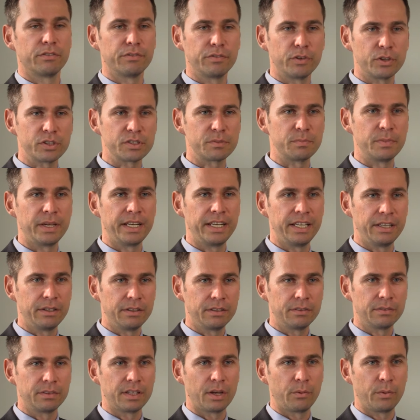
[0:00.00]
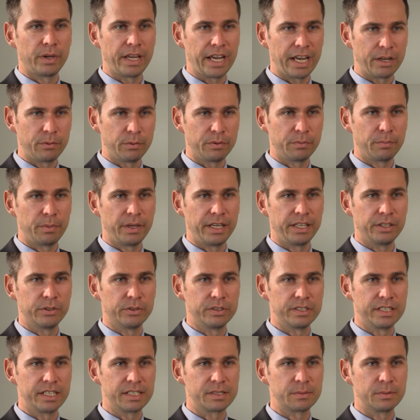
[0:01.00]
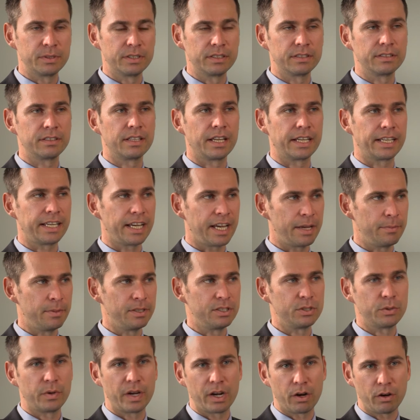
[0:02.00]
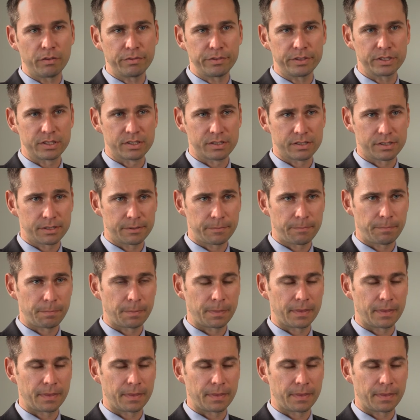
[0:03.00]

the first meeting that we had with Peter and Desmond, they came into our office.